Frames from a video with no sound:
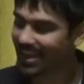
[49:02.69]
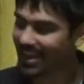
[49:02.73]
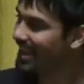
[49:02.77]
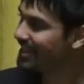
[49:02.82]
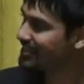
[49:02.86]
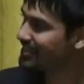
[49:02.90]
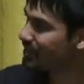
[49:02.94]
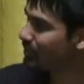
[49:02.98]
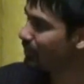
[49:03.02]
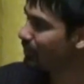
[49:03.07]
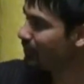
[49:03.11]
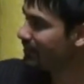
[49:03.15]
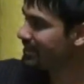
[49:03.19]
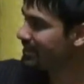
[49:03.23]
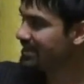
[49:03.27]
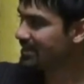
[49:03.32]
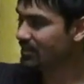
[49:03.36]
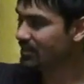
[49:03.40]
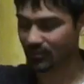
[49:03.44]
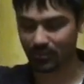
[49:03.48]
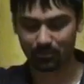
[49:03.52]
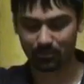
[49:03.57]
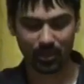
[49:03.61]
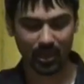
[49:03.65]
And so what we did
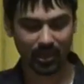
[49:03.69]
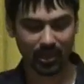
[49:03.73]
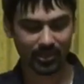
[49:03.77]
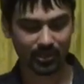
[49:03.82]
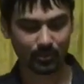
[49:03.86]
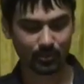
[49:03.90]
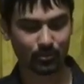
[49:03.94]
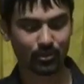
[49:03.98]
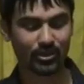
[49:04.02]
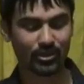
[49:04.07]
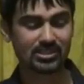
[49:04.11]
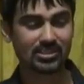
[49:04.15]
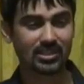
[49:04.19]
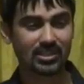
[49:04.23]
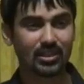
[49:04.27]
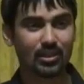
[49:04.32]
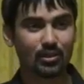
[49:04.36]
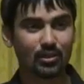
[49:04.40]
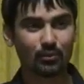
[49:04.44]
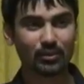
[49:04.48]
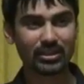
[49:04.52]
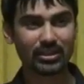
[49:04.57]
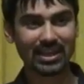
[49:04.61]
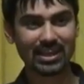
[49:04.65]
on the bottom was
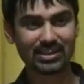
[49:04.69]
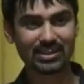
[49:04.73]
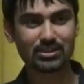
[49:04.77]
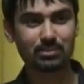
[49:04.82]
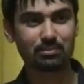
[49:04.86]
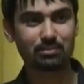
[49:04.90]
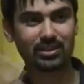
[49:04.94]
we actually